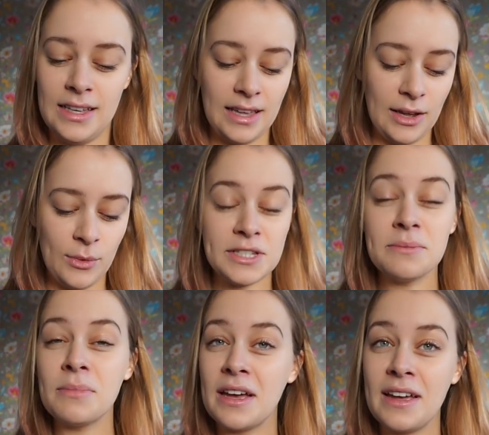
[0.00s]
it wasn't
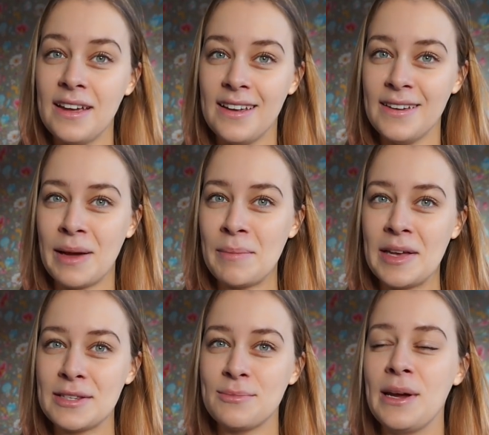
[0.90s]
my
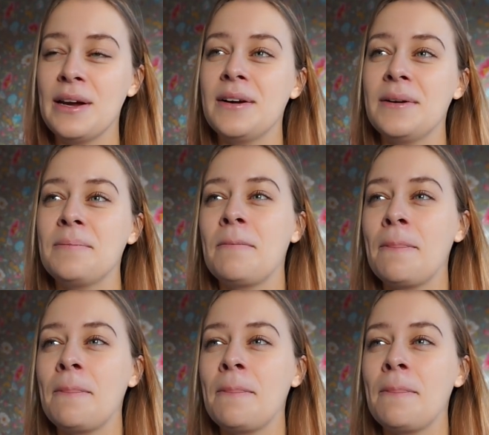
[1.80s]
best pair.